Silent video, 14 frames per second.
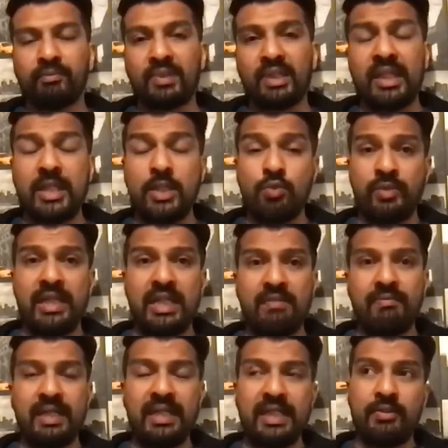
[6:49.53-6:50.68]
is really,
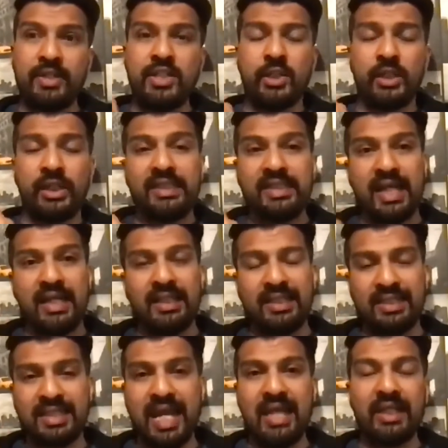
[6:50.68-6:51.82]
really critically to
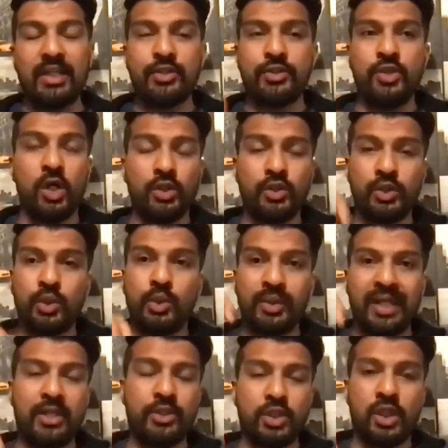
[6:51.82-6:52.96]
understand. It's not to
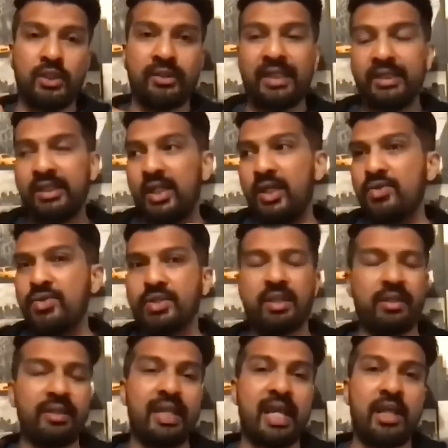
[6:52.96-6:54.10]
create a dog that goes,
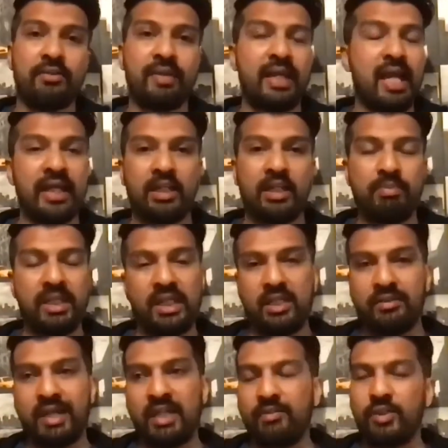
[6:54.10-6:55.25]
yeah, great, I can be in a
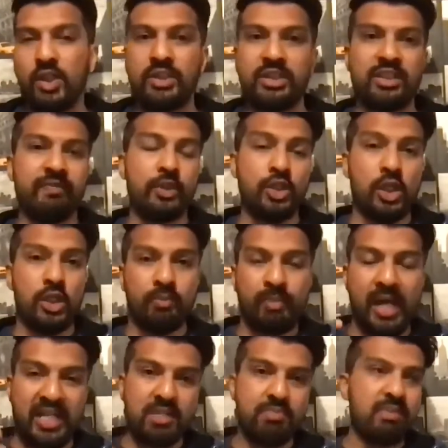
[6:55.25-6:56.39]
crowd of dogs, and if a dog
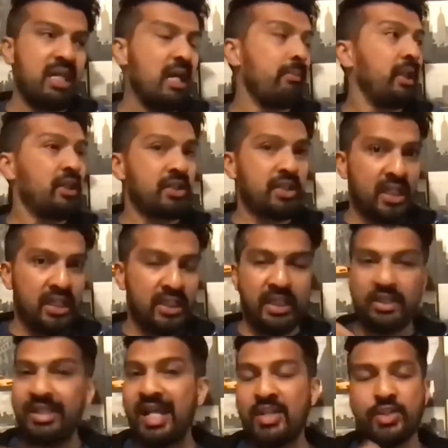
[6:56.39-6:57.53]
bites me, I'm going to turn
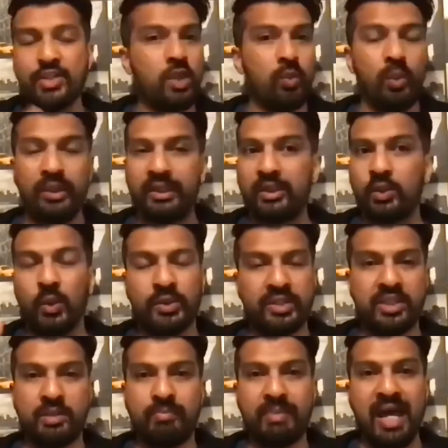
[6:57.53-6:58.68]
up. That's not what the course
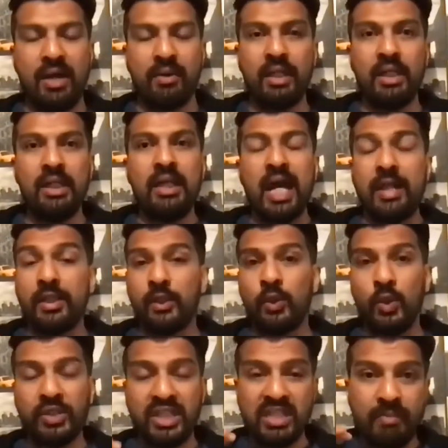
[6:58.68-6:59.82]
is about. And the
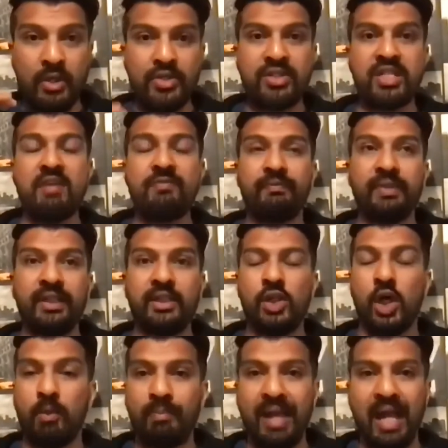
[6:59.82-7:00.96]
course is most definitely
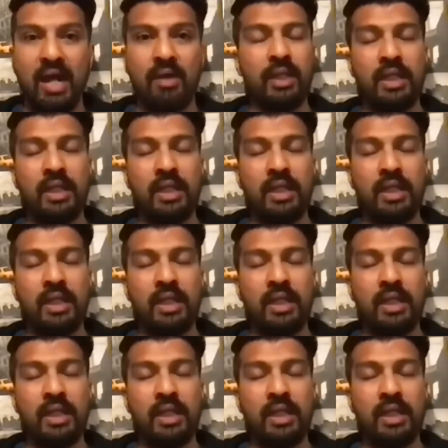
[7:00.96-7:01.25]
not about,